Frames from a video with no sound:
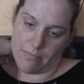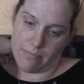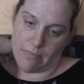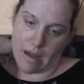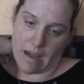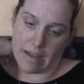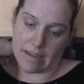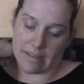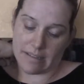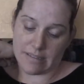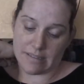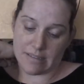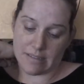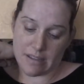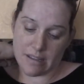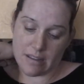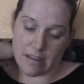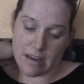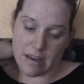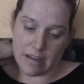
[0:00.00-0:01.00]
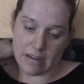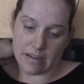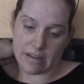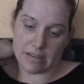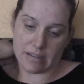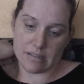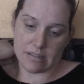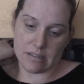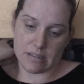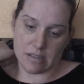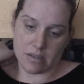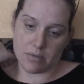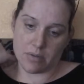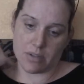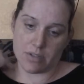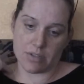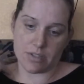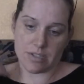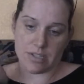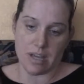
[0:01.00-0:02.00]
I can see that. I can see what
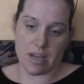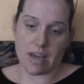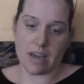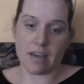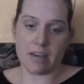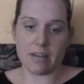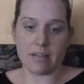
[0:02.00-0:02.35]
you're saying.